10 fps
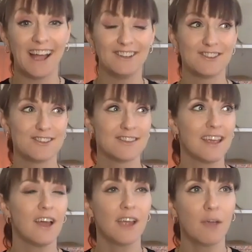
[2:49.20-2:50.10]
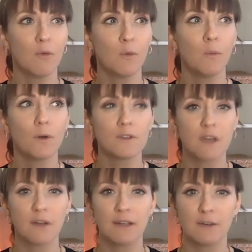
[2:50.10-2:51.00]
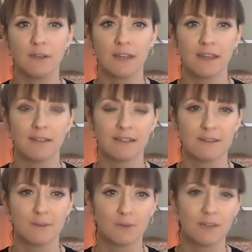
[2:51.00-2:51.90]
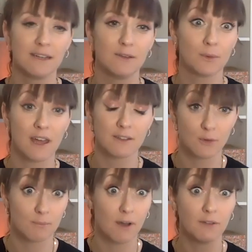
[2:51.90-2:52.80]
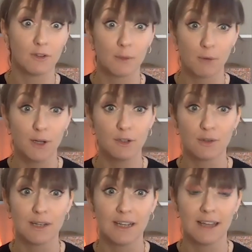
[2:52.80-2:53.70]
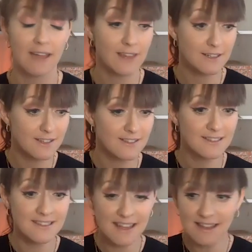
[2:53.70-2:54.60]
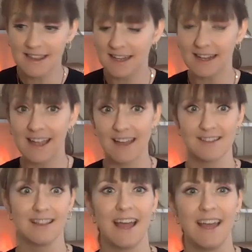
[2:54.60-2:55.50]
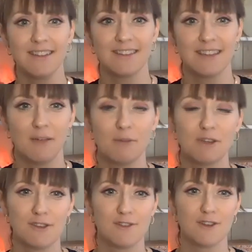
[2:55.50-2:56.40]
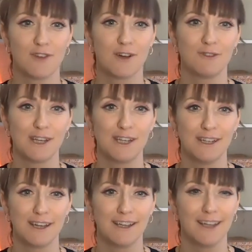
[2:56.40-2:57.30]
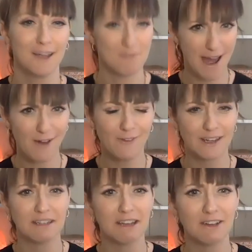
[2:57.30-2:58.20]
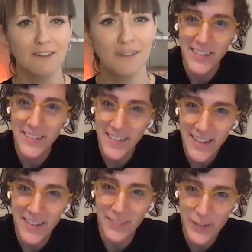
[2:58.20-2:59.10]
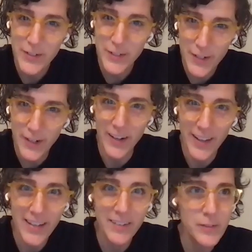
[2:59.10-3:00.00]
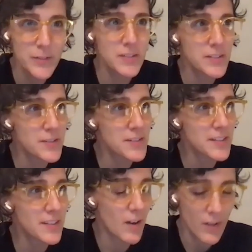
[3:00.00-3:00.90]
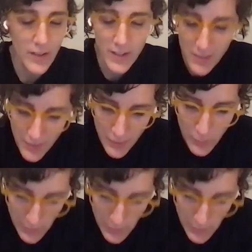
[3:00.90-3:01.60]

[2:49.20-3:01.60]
And to say, okay, well, what's going on here? And it's really, well, that sort of mindful approach, really. And then to see that it gets less, it must have just felt really like empowering, no? Yeah, for sure. And it was just interesting that all I had to do